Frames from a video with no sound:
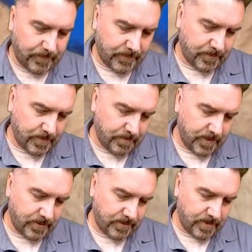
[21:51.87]
Just make
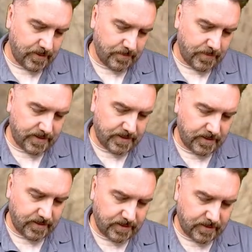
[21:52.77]
sure I don't mess any
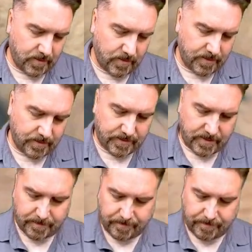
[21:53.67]
of these corners up.